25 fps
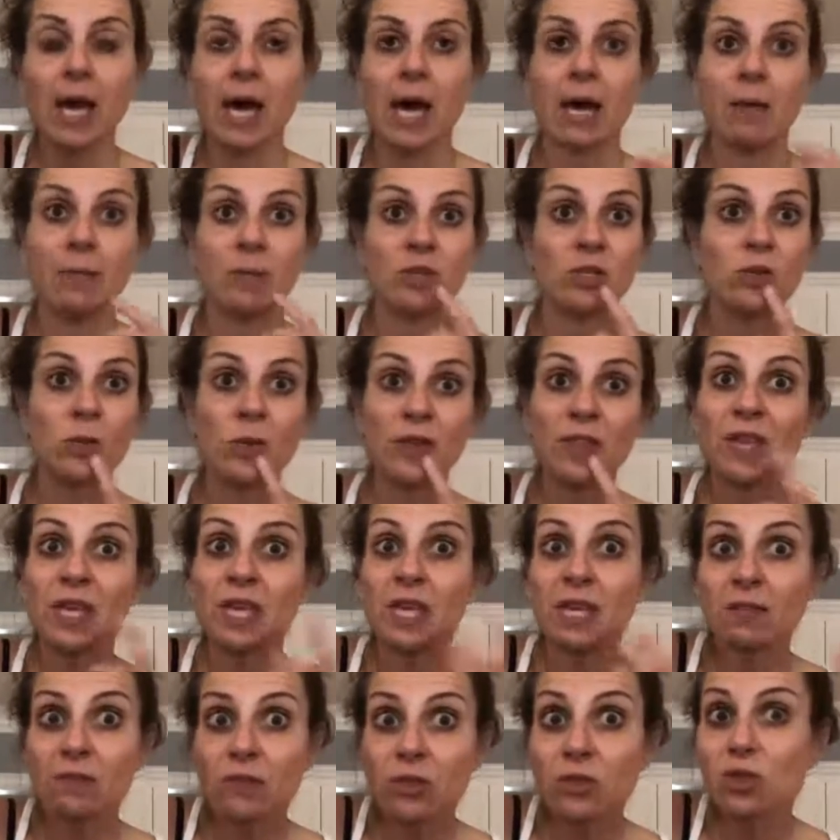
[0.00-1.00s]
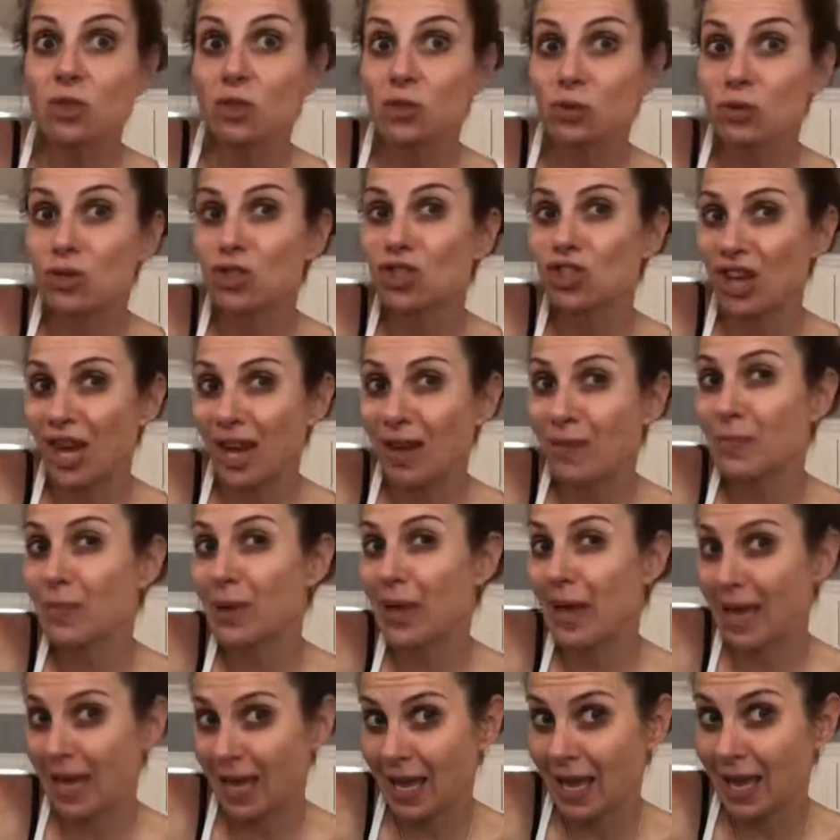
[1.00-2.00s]
And you know what? They even do
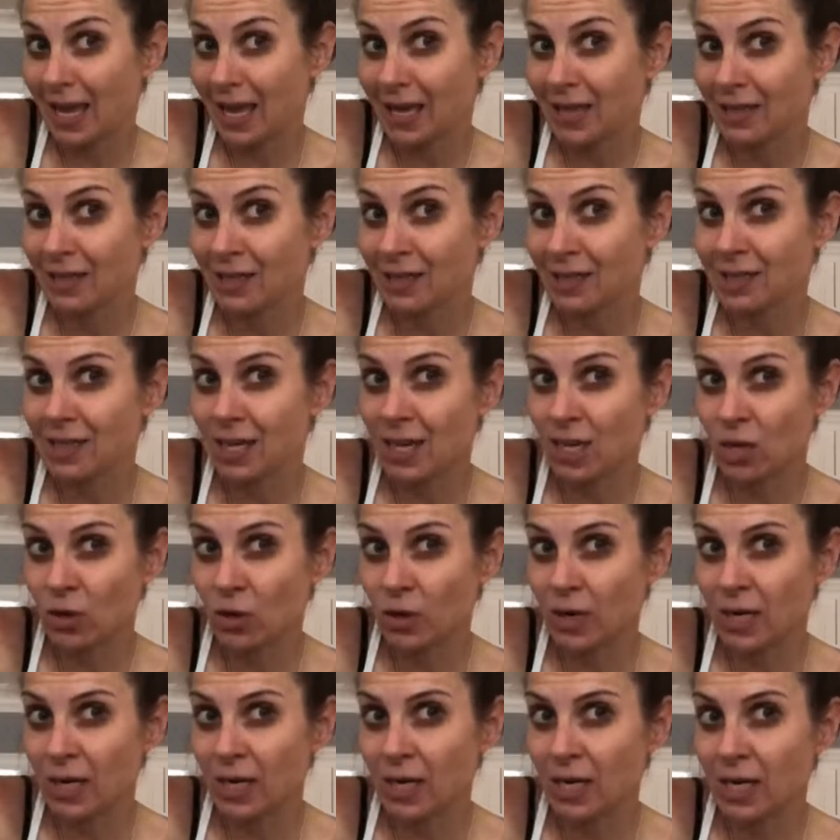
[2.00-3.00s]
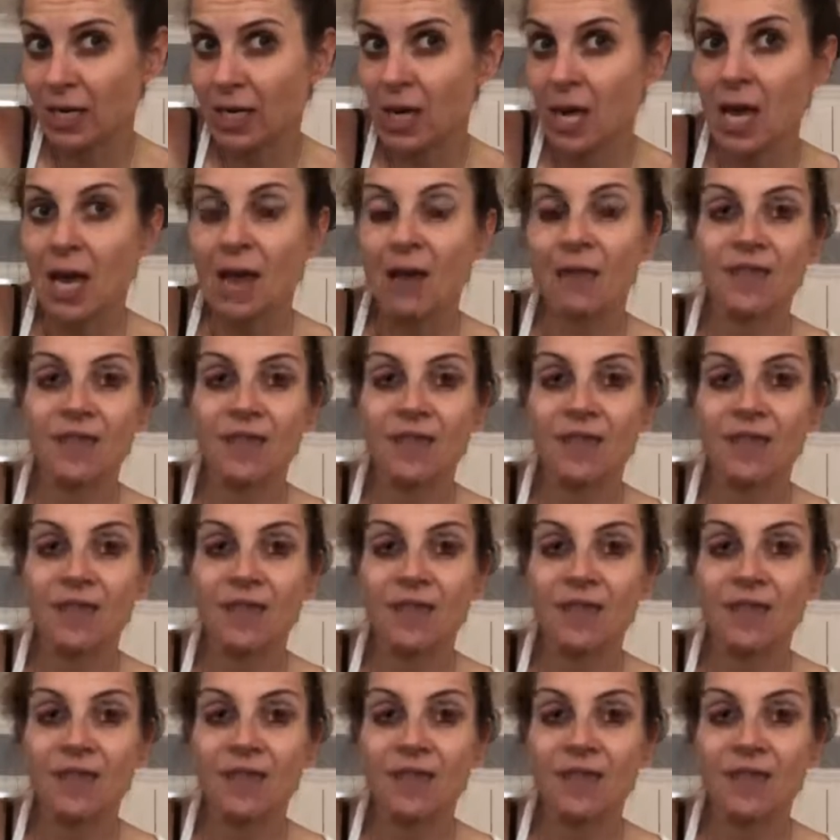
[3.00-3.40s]
champagne sangria.